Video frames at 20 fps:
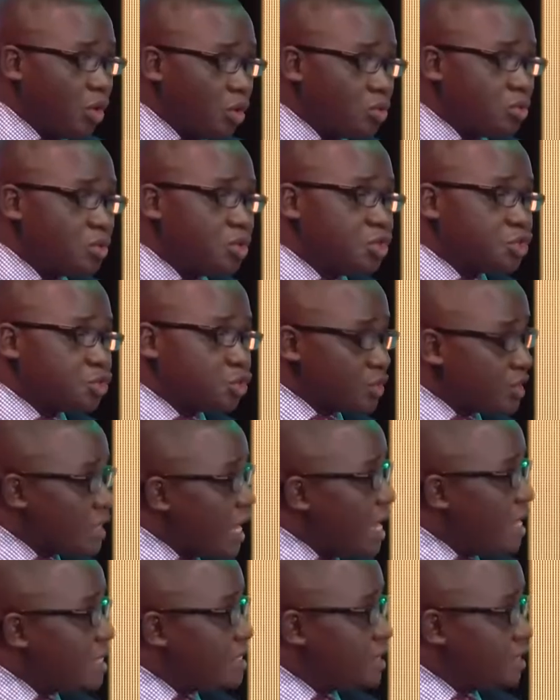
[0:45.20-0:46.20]
owe
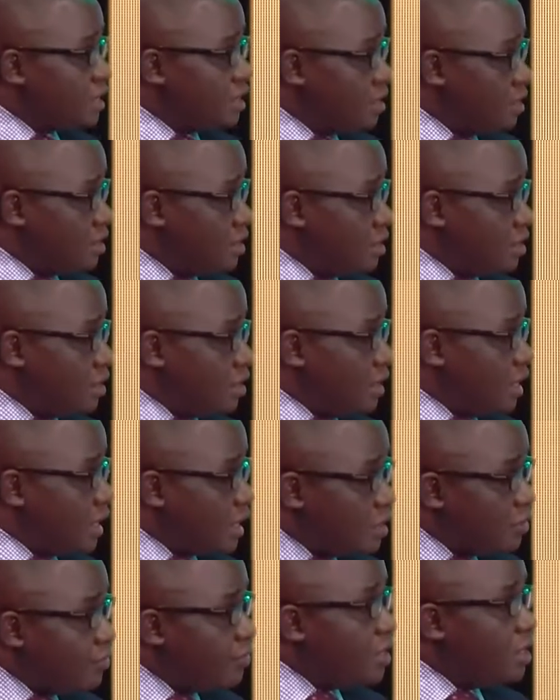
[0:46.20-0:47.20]
society a
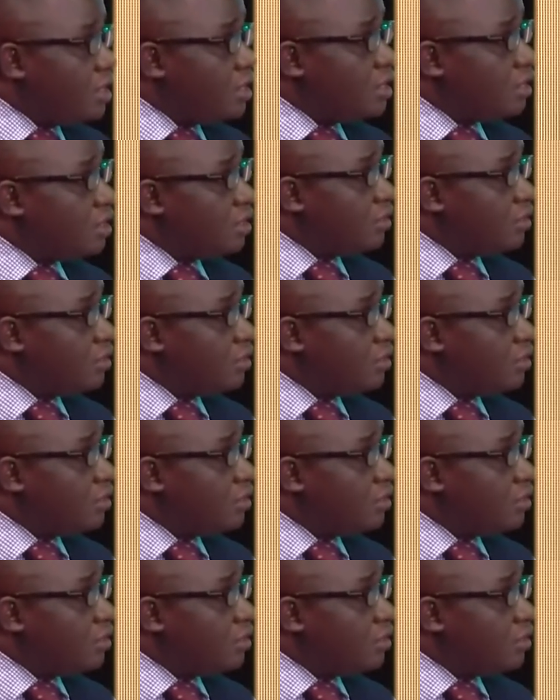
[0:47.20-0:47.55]
given